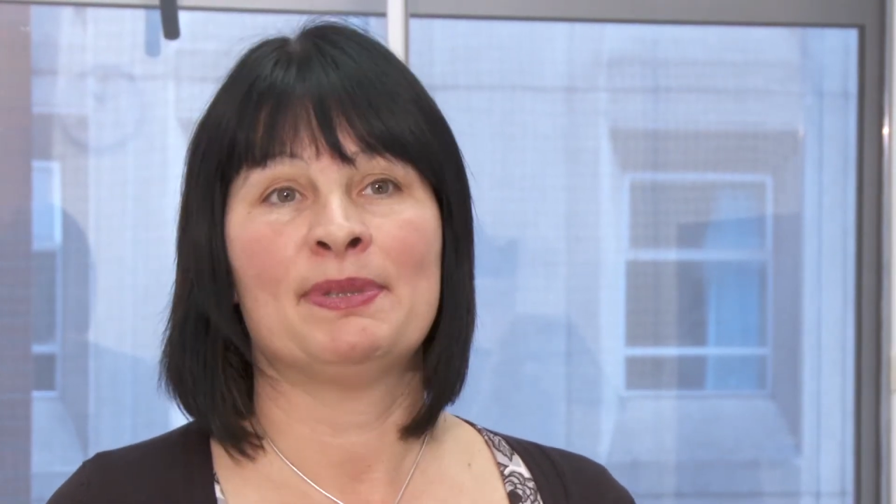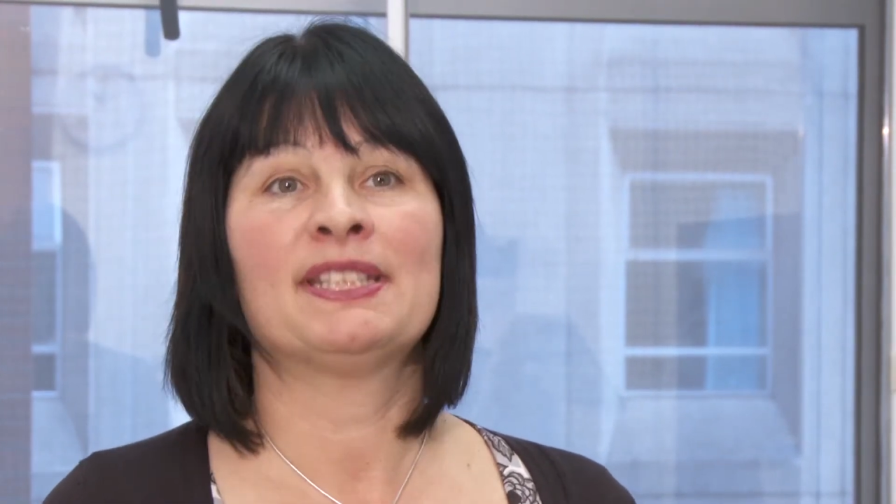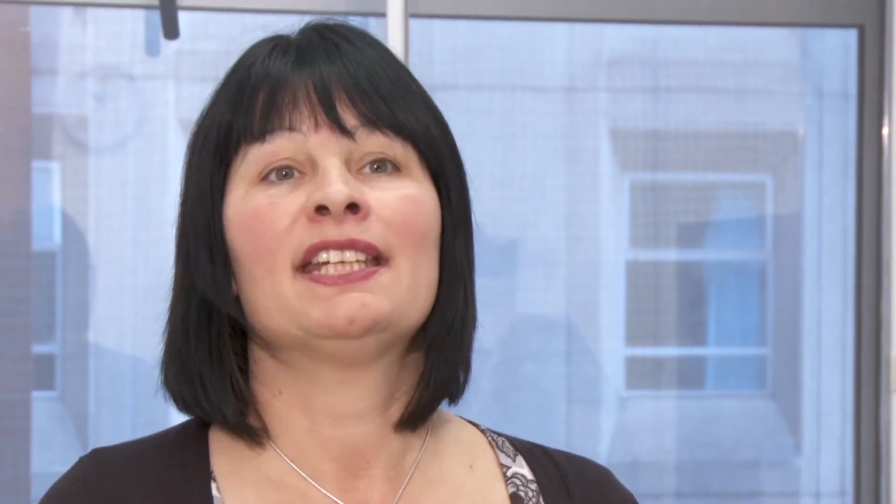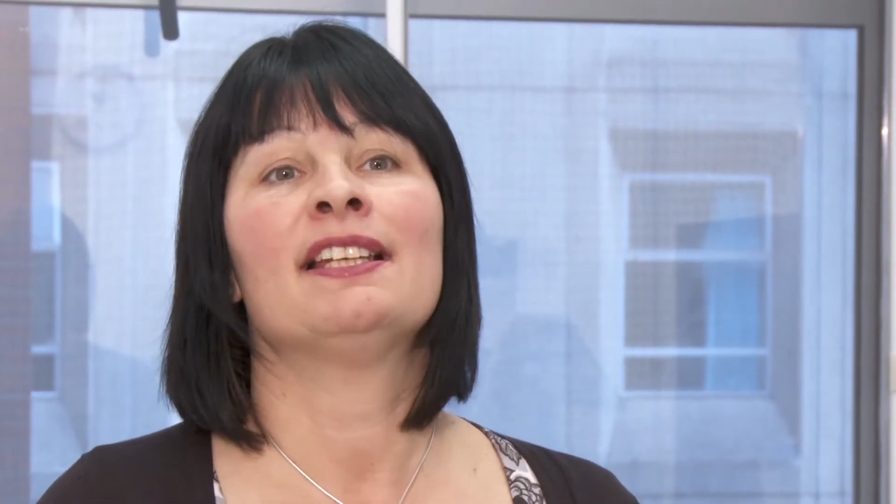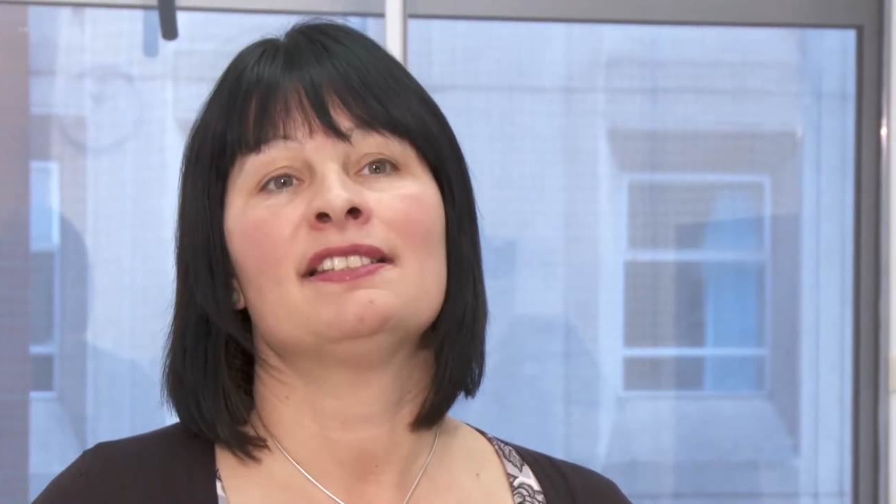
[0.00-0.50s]

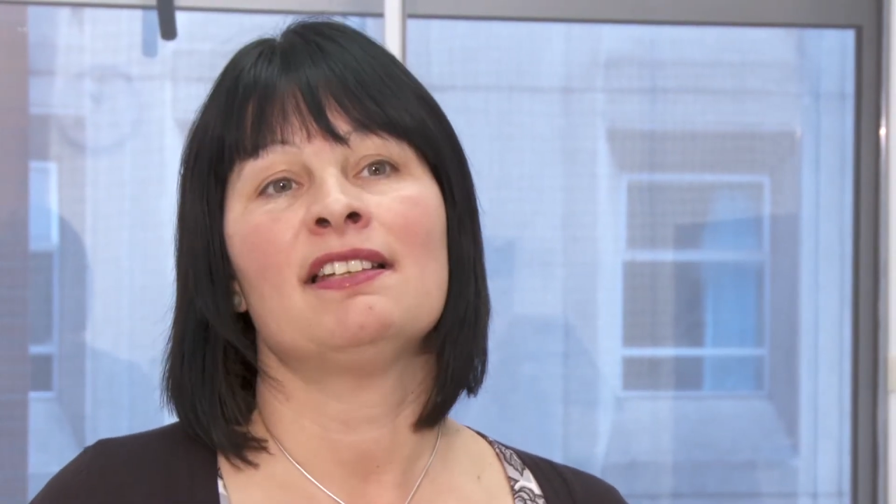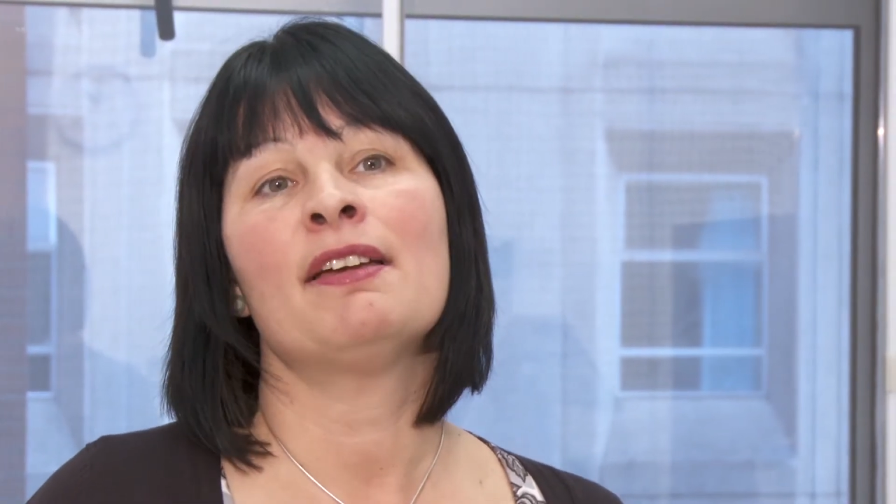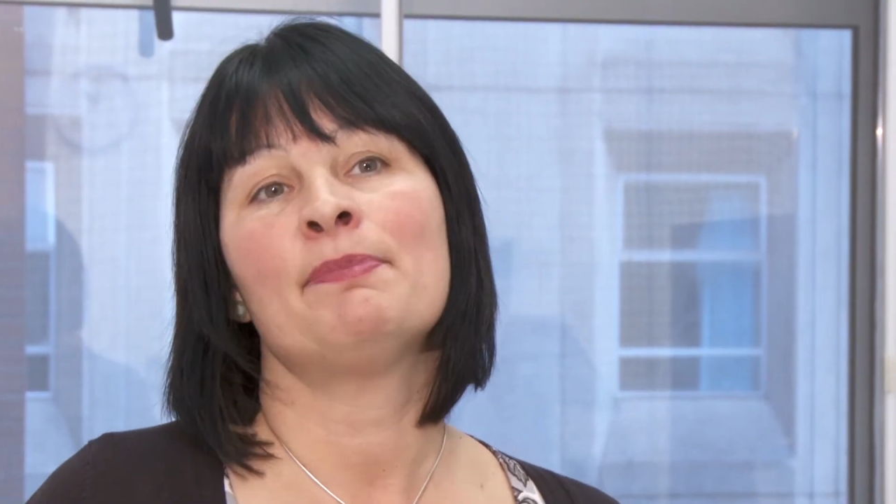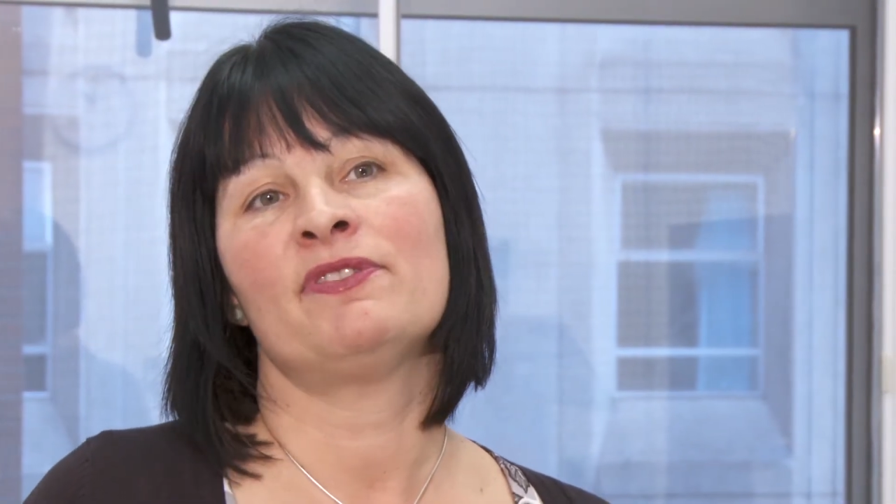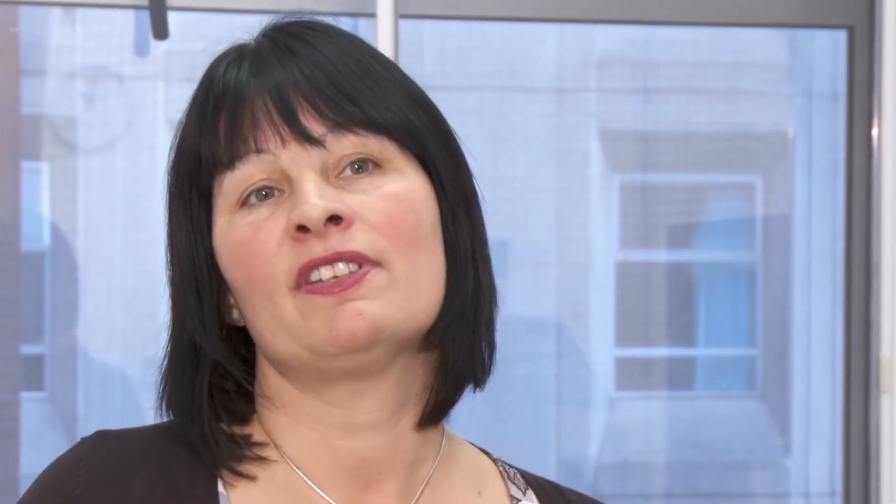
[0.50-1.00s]
particular
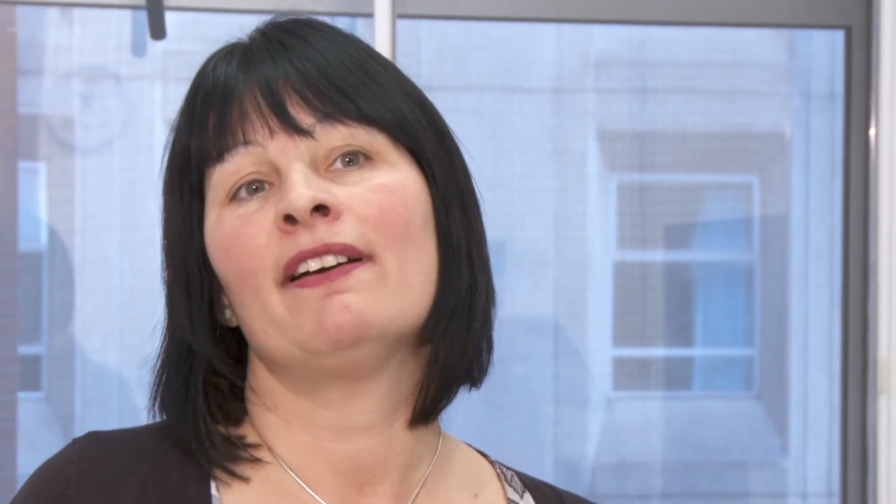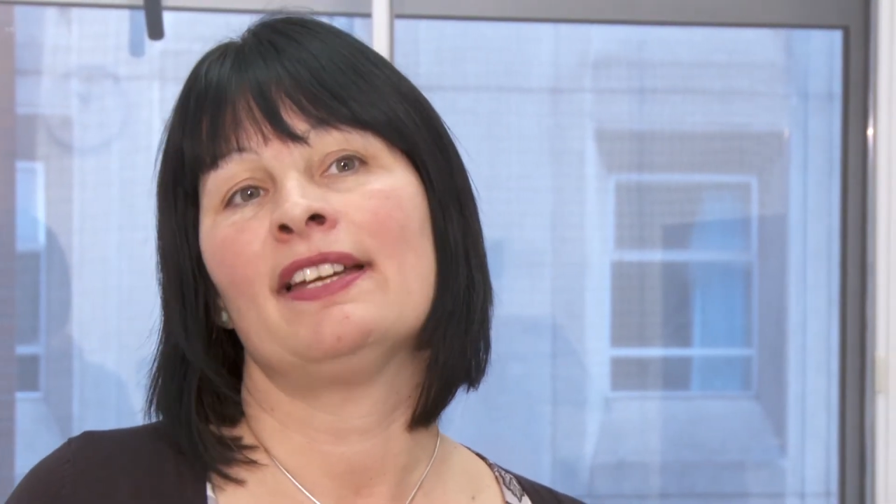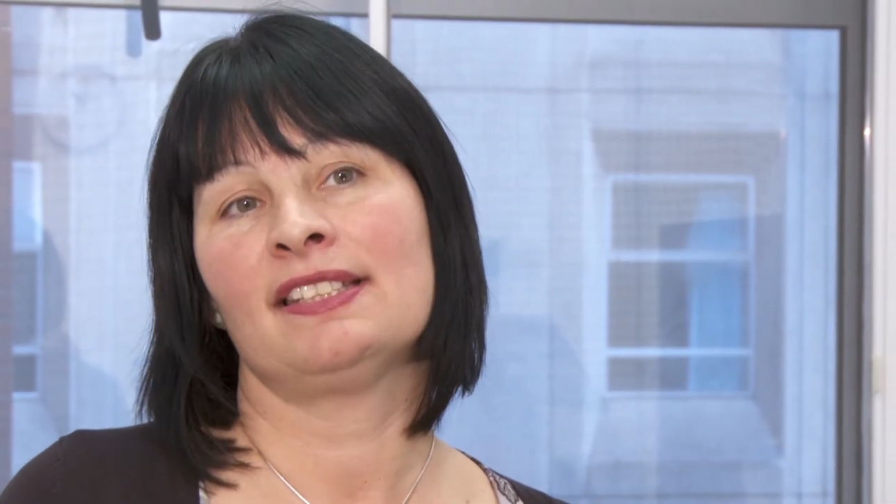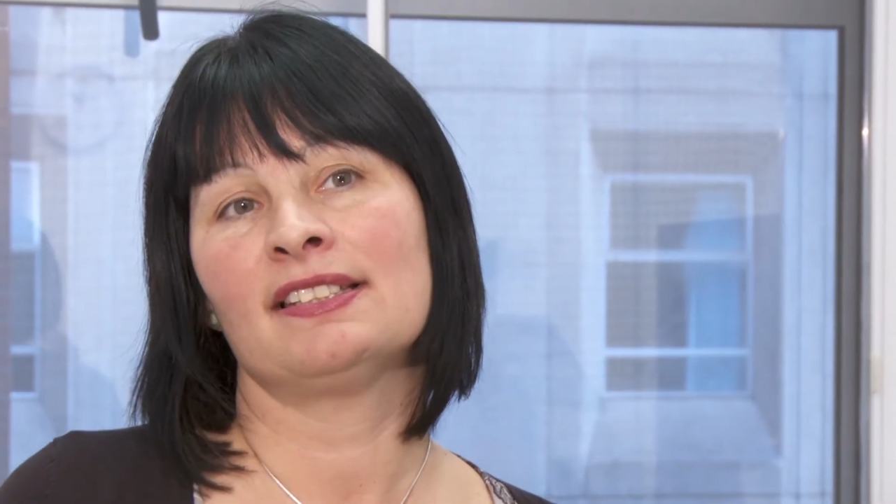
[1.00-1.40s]
type of diet,